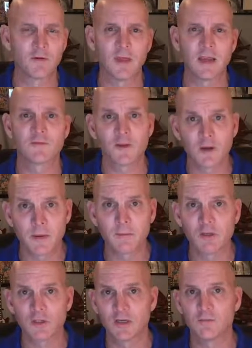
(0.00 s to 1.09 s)
thanks for your
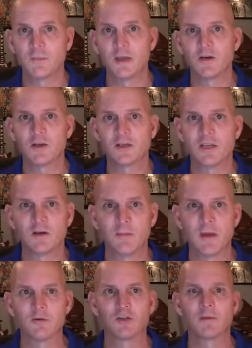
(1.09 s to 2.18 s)
membership and your continued
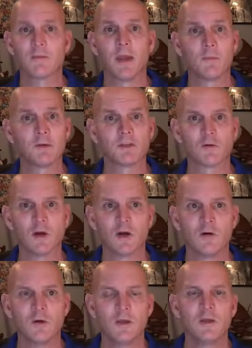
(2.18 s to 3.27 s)
membership. Help us grow.